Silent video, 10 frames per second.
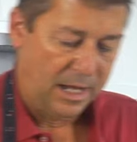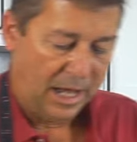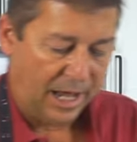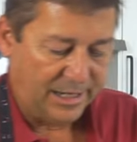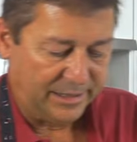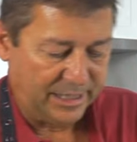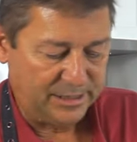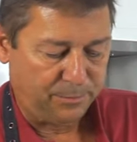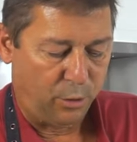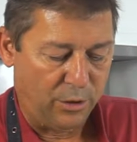And at
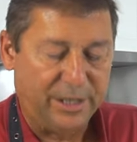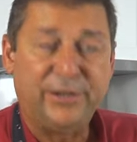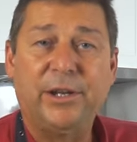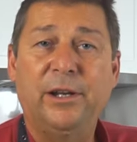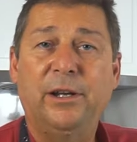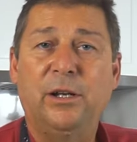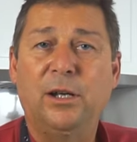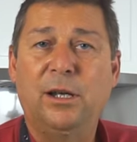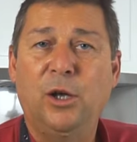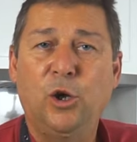this point,
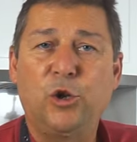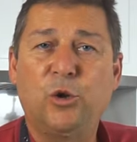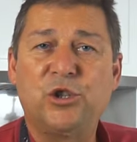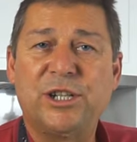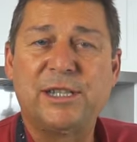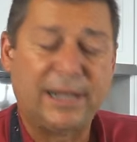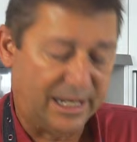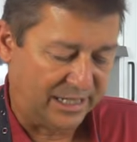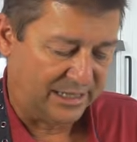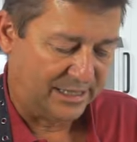you just
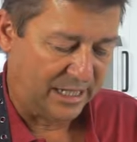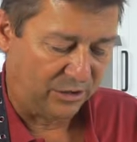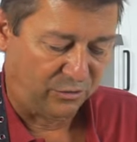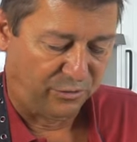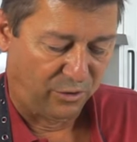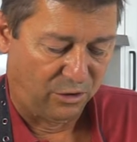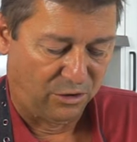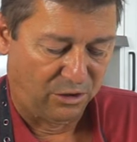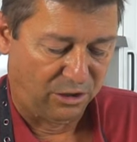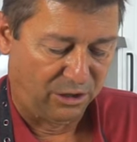let it sit
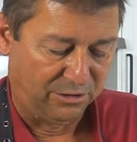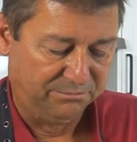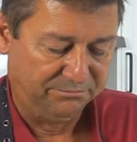for,